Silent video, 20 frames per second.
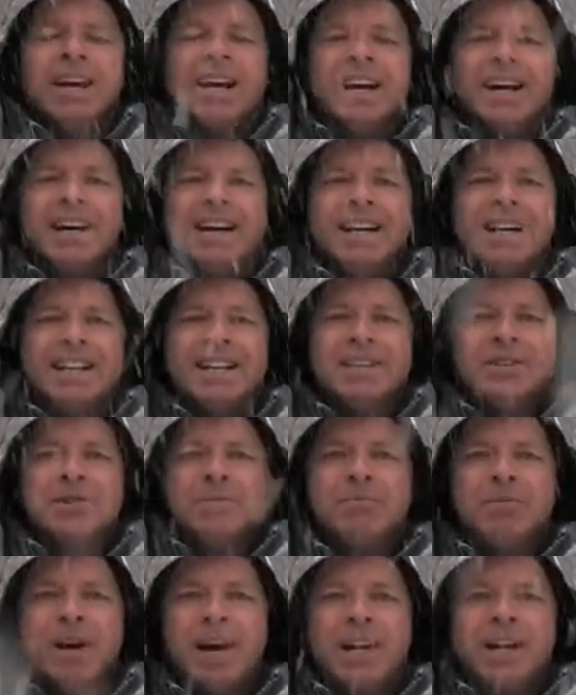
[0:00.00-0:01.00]
that
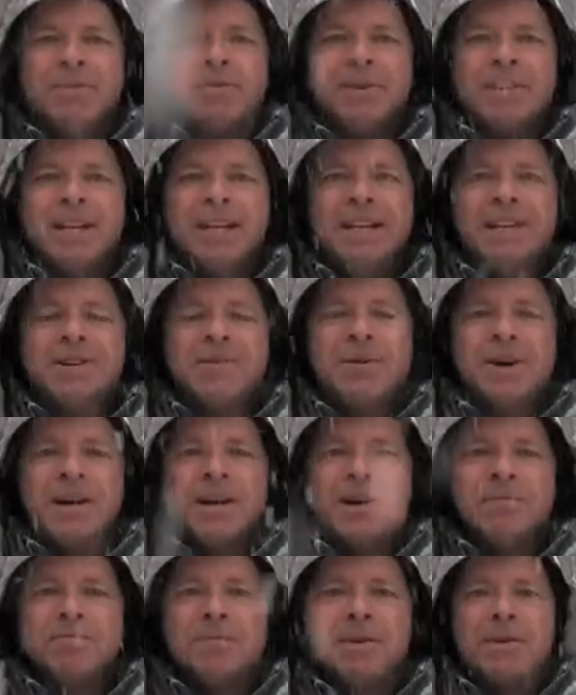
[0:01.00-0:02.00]
your body will heat
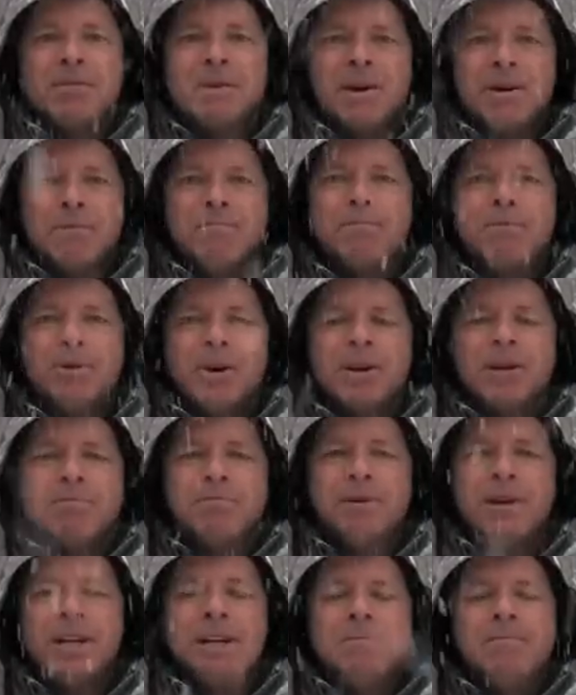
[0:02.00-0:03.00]
up quite a
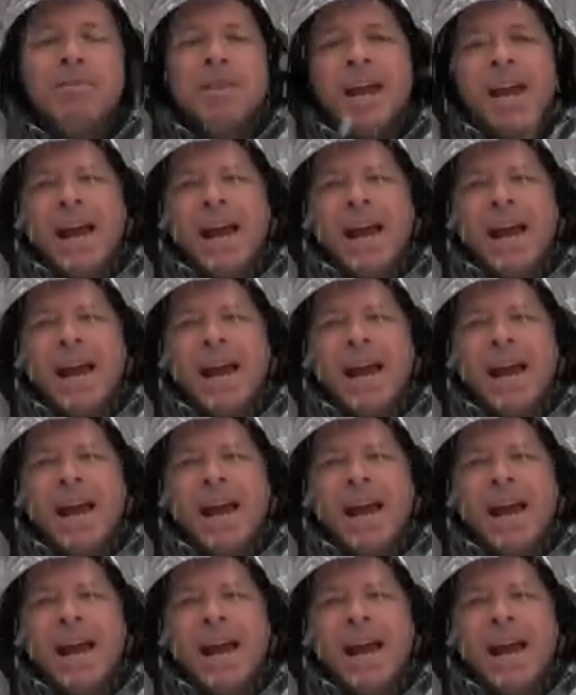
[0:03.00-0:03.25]
bit,